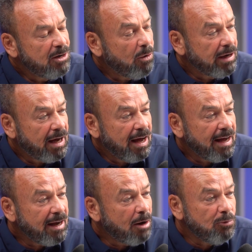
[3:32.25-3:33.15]
No, I,
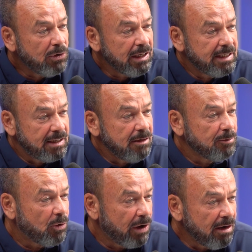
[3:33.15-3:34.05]
I, I really
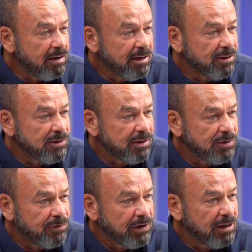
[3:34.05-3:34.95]
didn't. Grounding is,
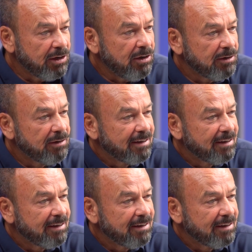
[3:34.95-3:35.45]
is very good.